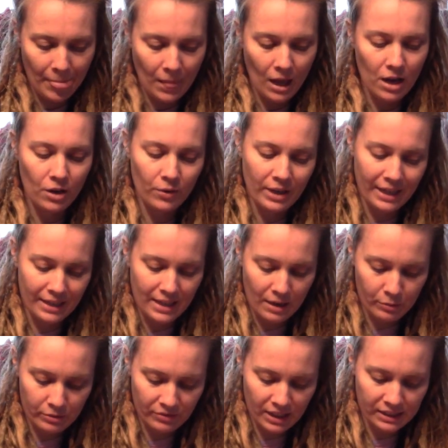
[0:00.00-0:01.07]
Okay, yeah,
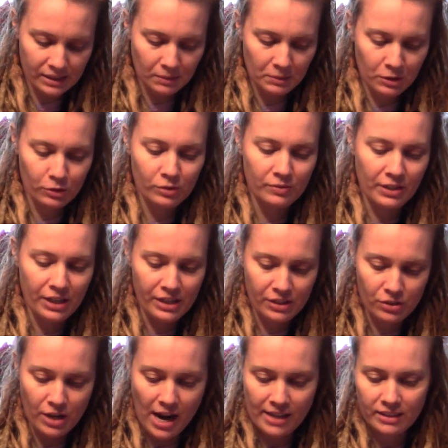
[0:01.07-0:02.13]
we've got someone who's very
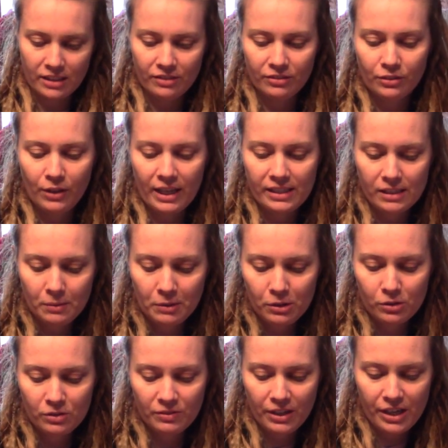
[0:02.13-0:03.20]
attractive. Okay, somebody
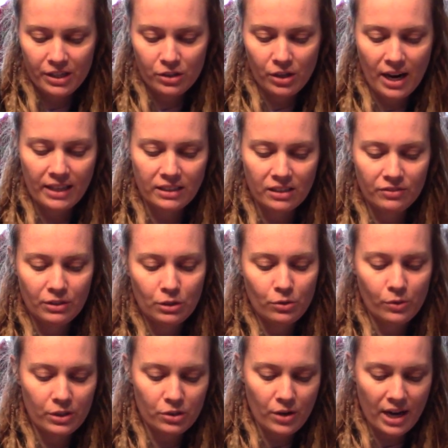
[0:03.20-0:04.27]
who's very attractive and who
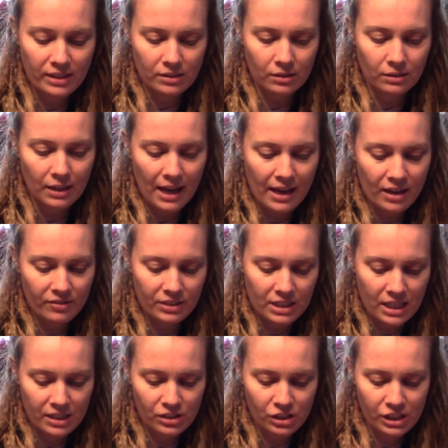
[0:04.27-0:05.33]
attracts a lot of
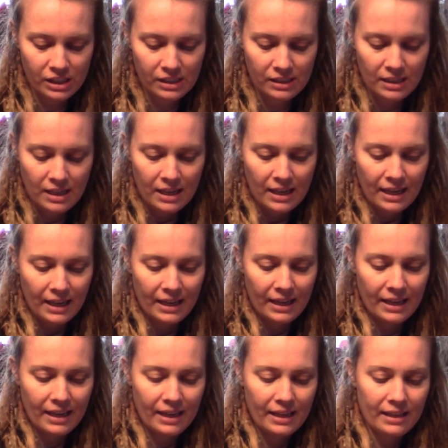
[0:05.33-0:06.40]
attention,
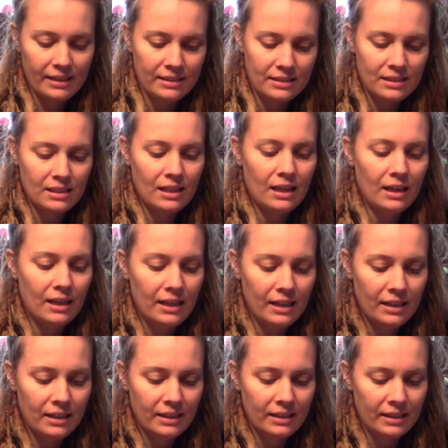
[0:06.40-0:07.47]
and
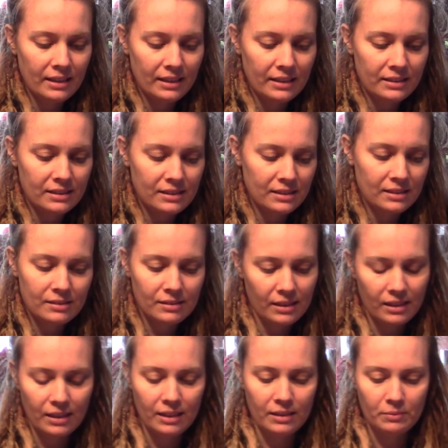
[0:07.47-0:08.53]
uh, it's
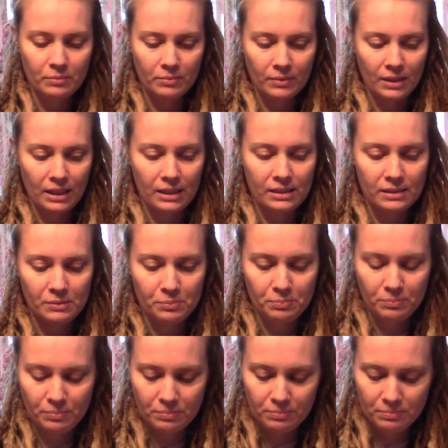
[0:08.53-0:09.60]
it is
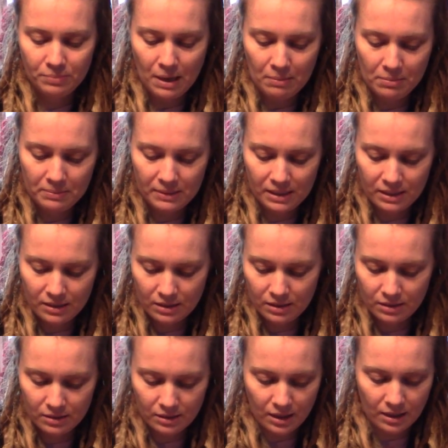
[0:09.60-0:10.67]
probably
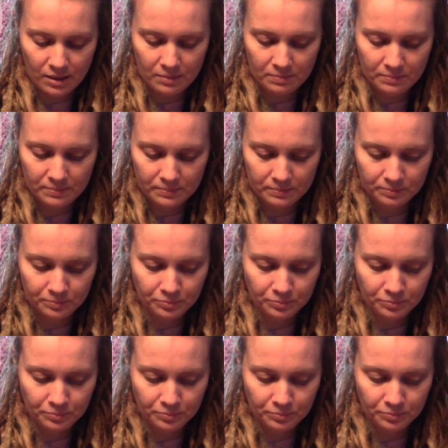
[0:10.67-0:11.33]
um,